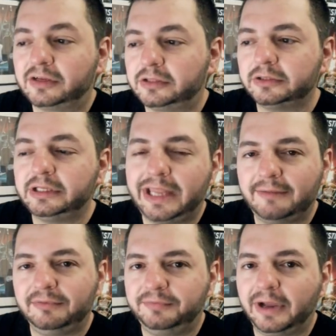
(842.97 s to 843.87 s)
clearly
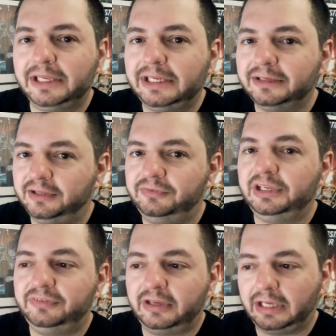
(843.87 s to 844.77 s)
Kevin Feige and
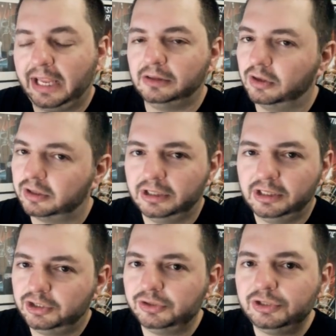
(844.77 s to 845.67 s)
Disney saying, "Hey, look,
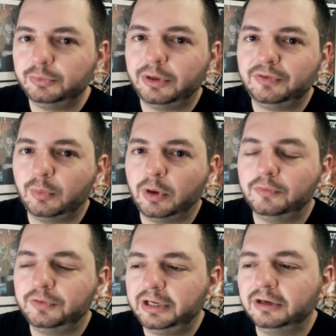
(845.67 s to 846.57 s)
you can do whatever you want
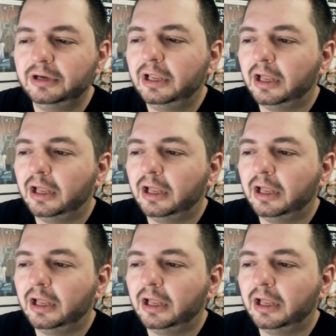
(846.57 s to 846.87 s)
over here.